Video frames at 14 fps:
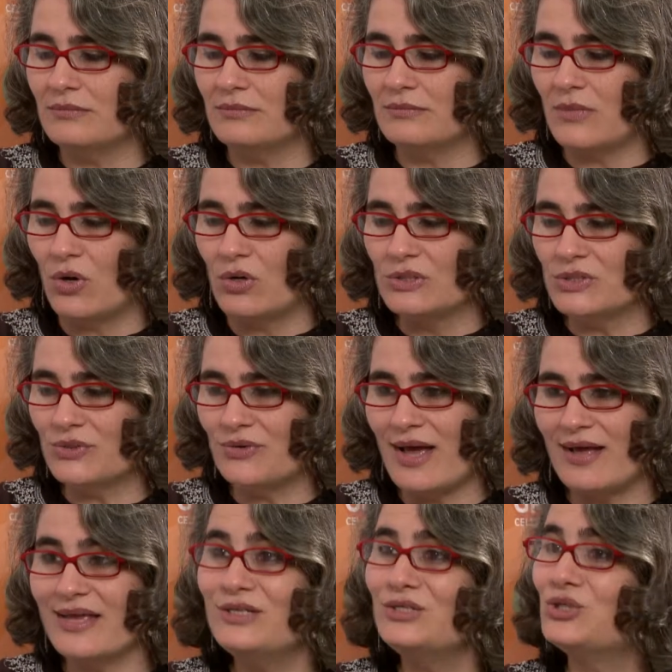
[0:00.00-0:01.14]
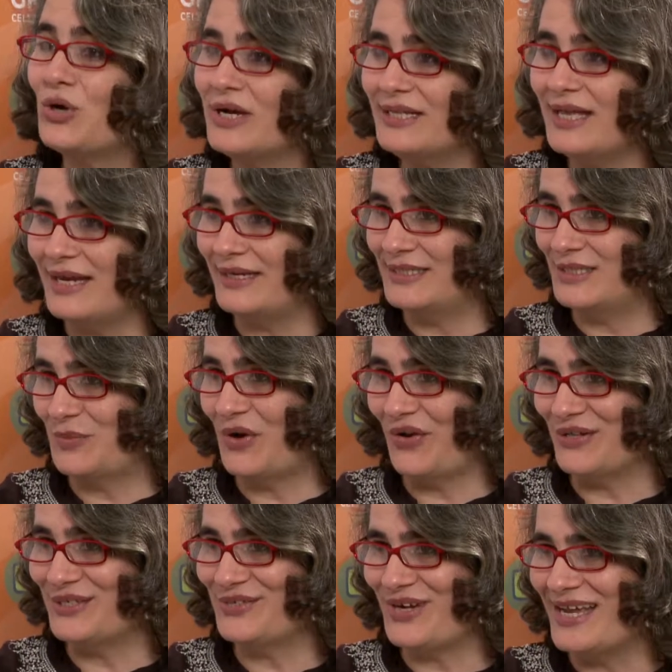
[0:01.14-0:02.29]
also enjoy that
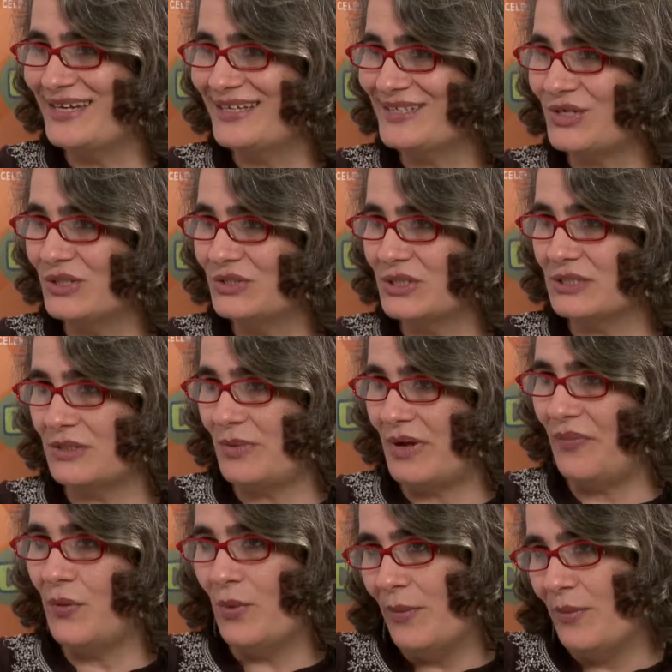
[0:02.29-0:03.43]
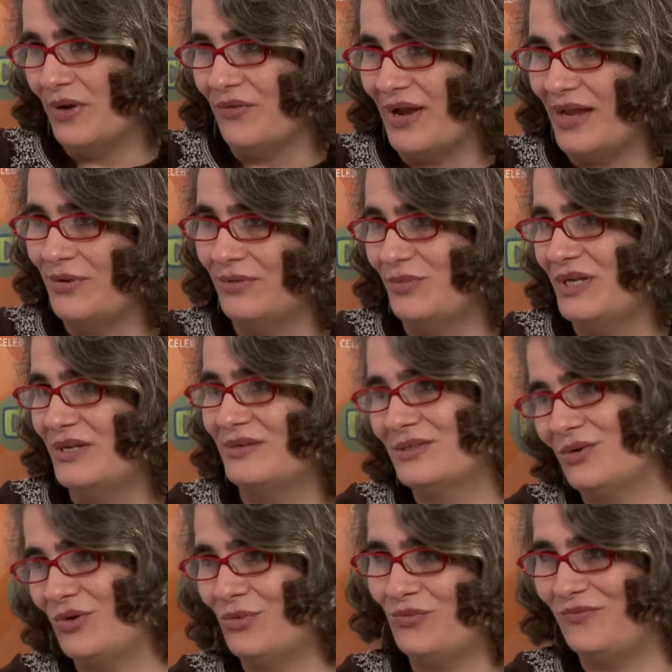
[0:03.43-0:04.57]
experience, right? It's not just about the women, right? It's
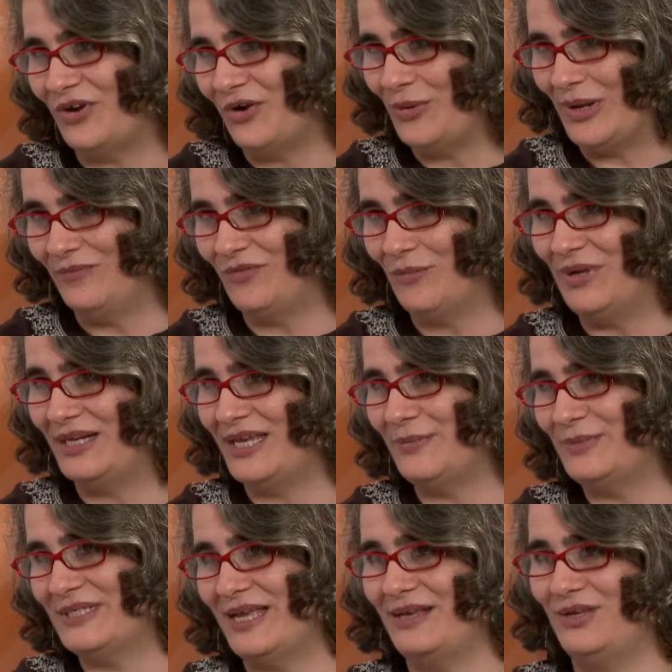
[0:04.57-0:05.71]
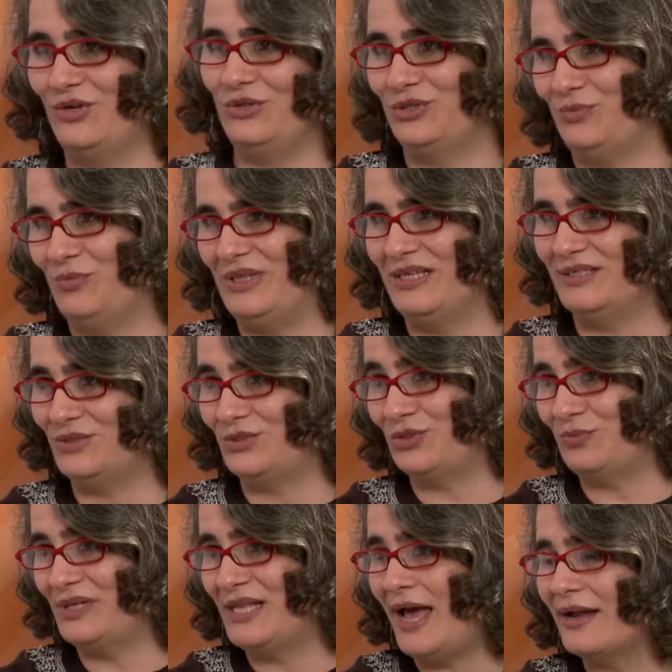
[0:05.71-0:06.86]
all very well for me to keep saying, it should be this, it should
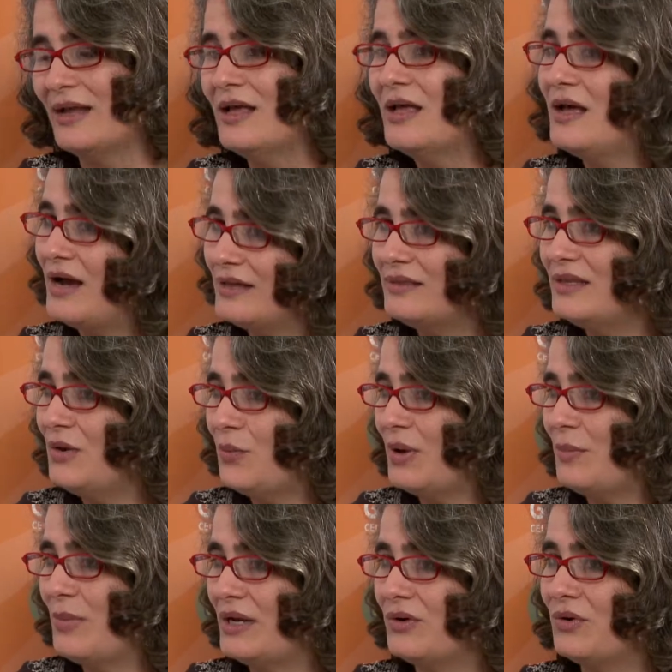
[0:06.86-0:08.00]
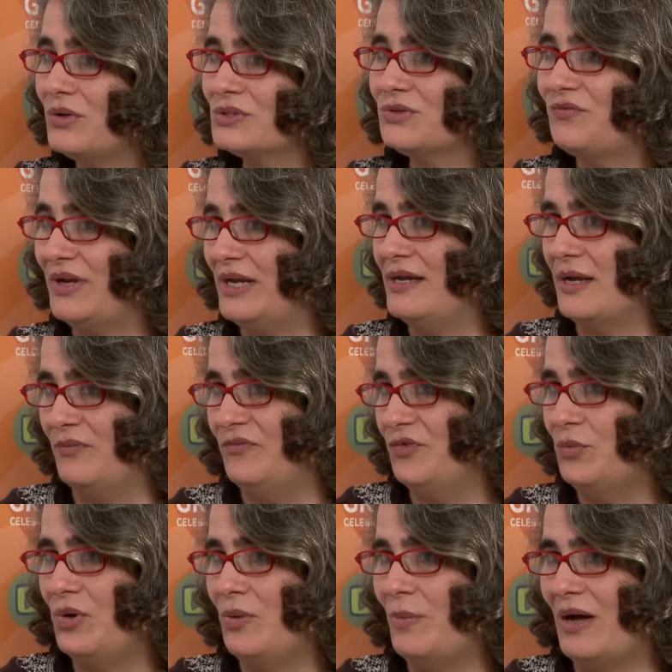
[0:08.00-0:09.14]
be that. I think where men are also feeling
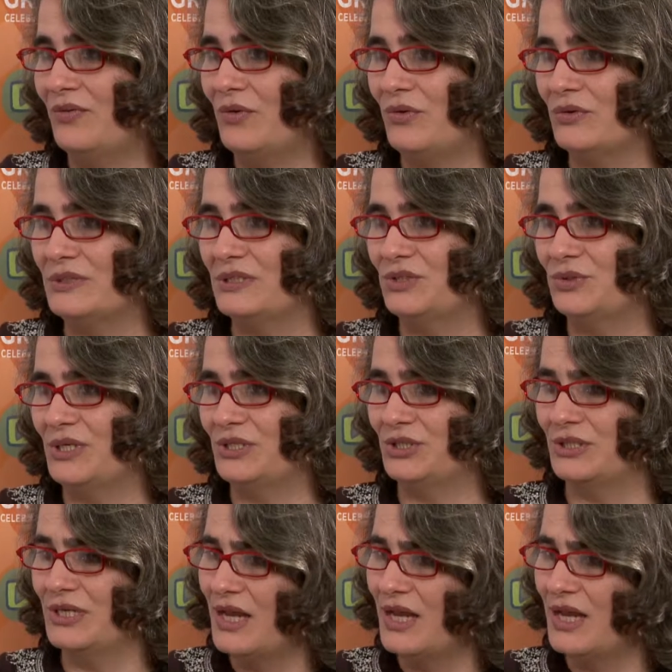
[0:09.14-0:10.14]
comfortable about the whole situation,